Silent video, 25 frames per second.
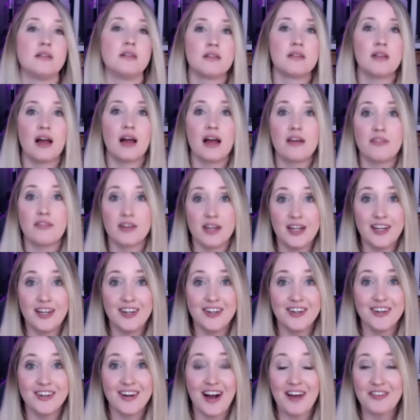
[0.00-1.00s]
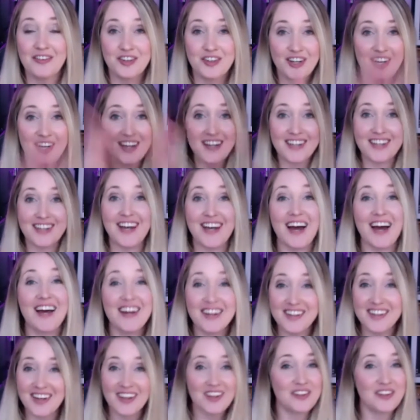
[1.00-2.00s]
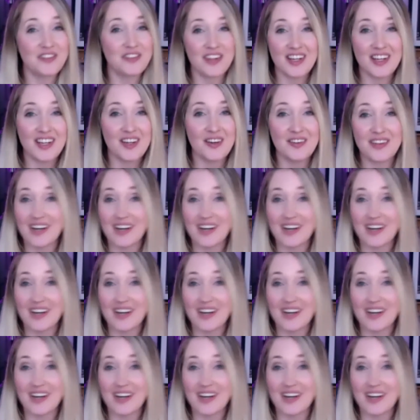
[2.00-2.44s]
live in here, I've created yet another video